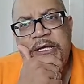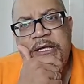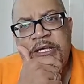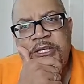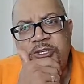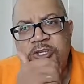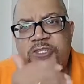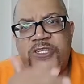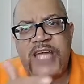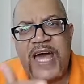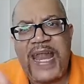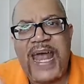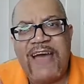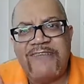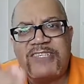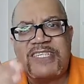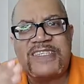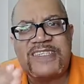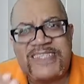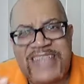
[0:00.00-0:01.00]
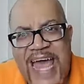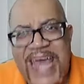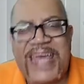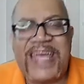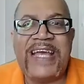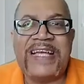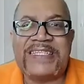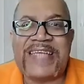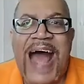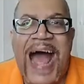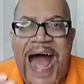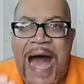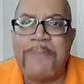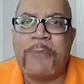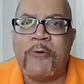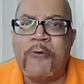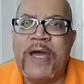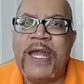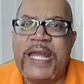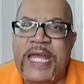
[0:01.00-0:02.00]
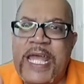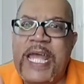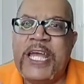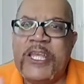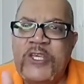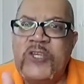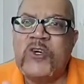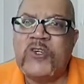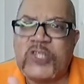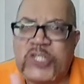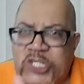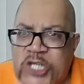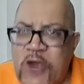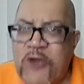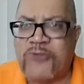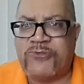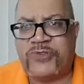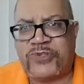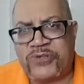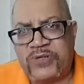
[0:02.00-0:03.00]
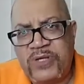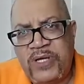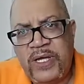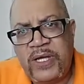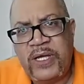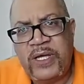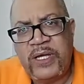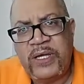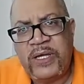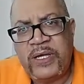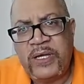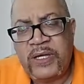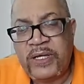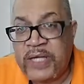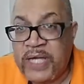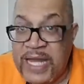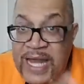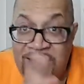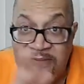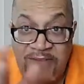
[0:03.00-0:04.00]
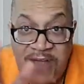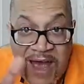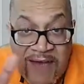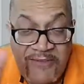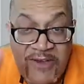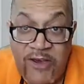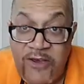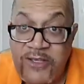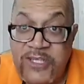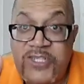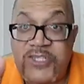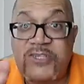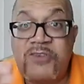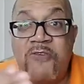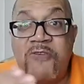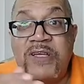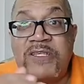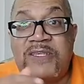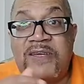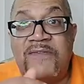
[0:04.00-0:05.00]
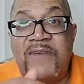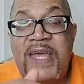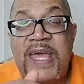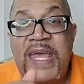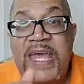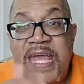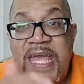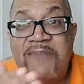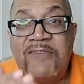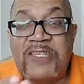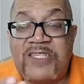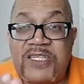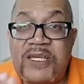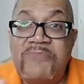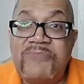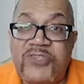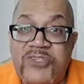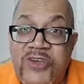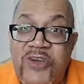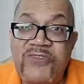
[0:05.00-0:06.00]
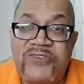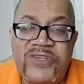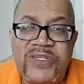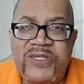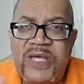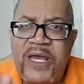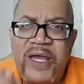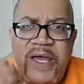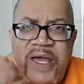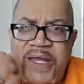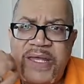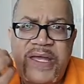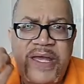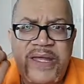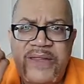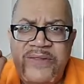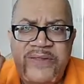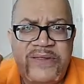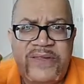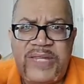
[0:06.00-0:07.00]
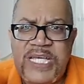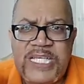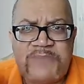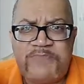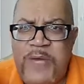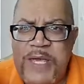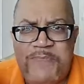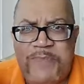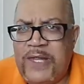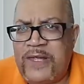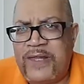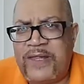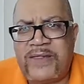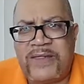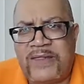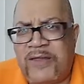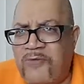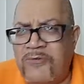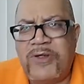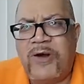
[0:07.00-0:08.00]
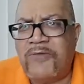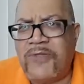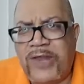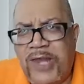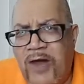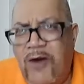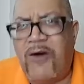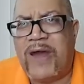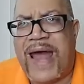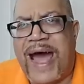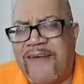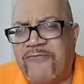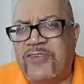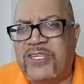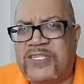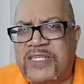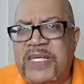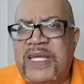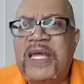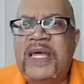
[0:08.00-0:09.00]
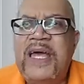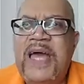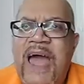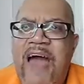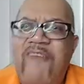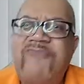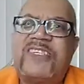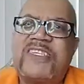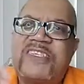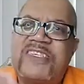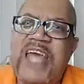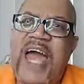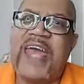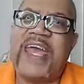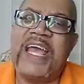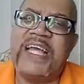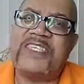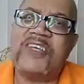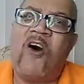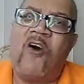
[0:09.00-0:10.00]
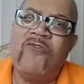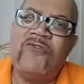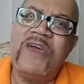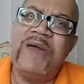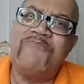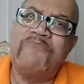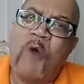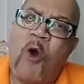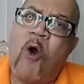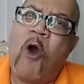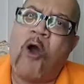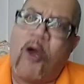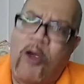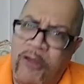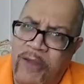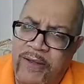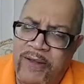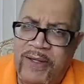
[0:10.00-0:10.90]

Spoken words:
You should not have psychics operating in your church. Again, I've heard stories of even some churches, and again, these people don't know the Lord, obviously, have psychics on their board.